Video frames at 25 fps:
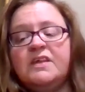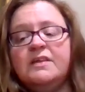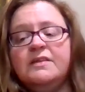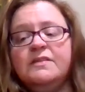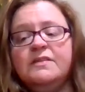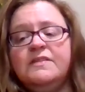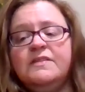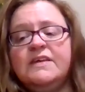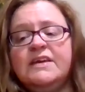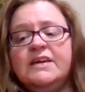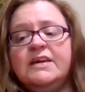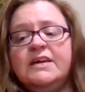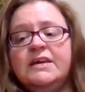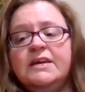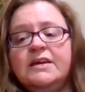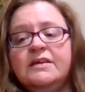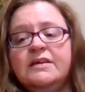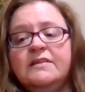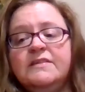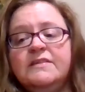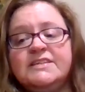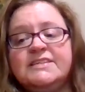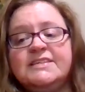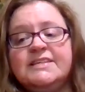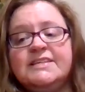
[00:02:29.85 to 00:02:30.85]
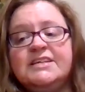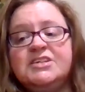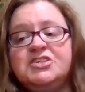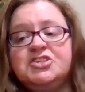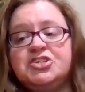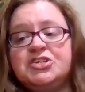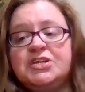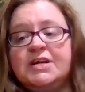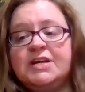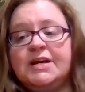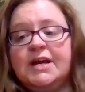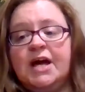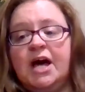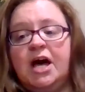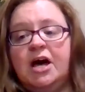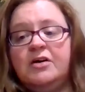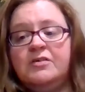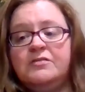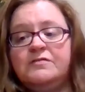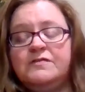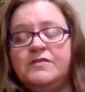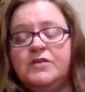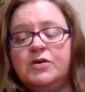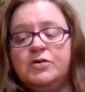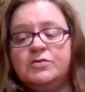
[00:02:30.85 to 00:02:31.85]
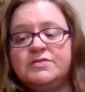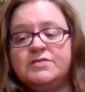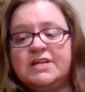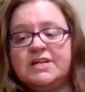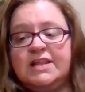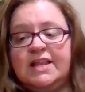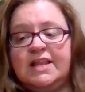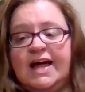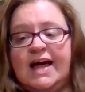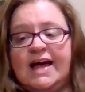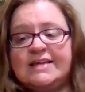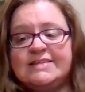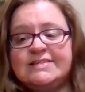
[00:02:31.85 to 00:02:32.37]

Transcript: The teaching of those classes